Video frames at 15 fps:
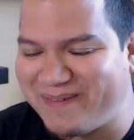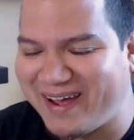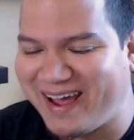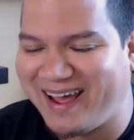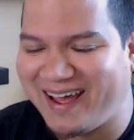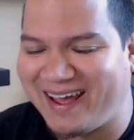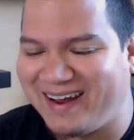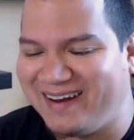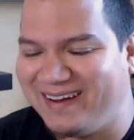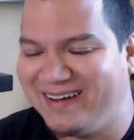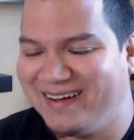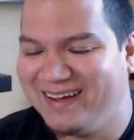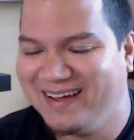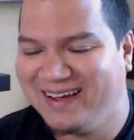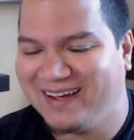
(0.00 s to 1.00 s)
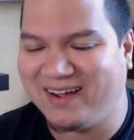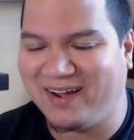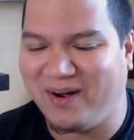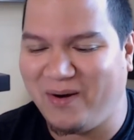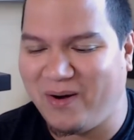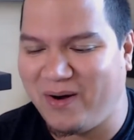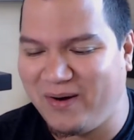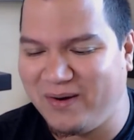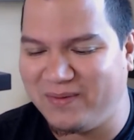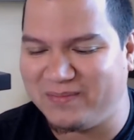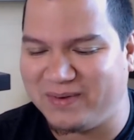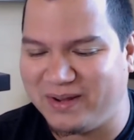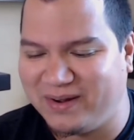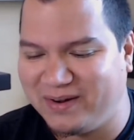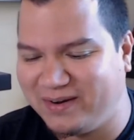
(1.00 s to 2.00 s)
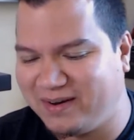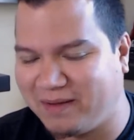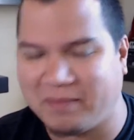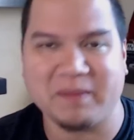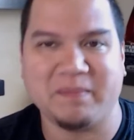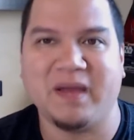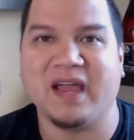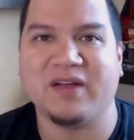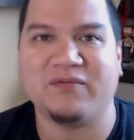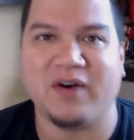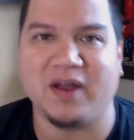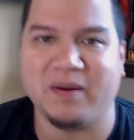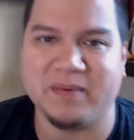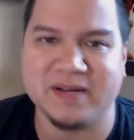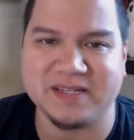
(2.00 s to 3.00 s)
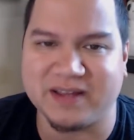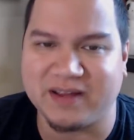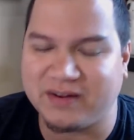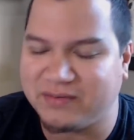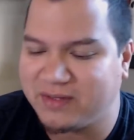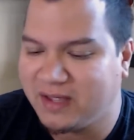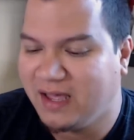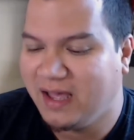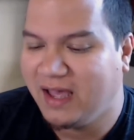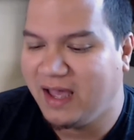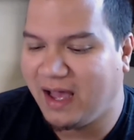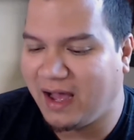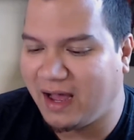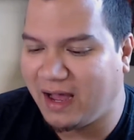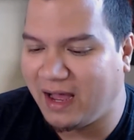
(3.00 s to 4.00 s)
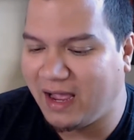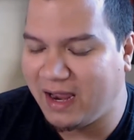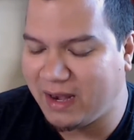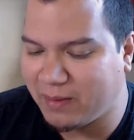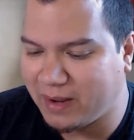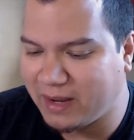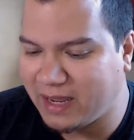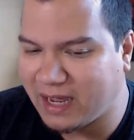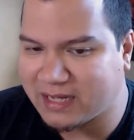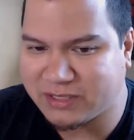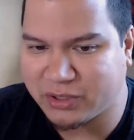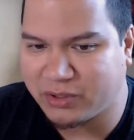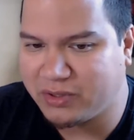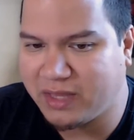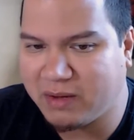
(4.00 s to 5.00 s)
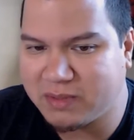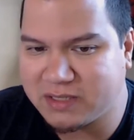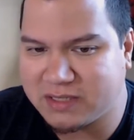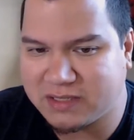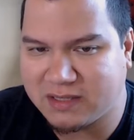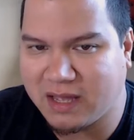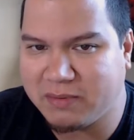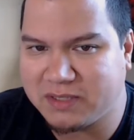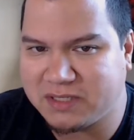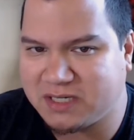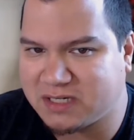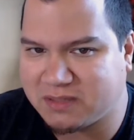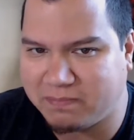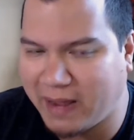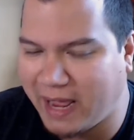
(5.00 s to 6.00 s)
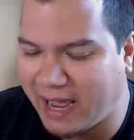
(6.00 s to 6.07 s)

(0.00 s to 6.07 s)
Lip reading: bad. Go home, dude. I'm like making fun of myself. Anyway, yeah, so that was just